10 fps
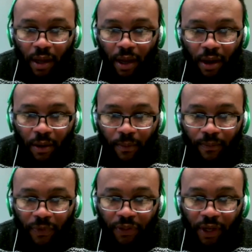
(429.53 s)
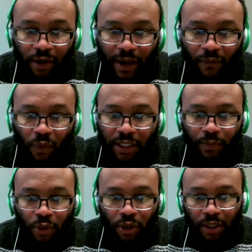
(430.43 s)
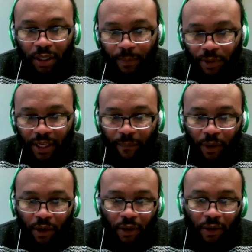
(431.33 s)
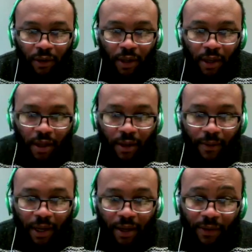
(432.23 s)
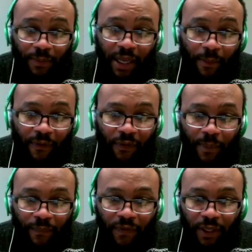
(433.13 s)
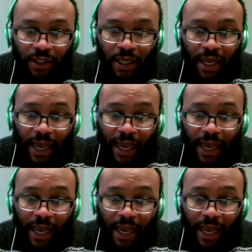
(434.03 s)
The Thunder have Westbrook. The Clippers have Paul. He'd be coming from Memphis.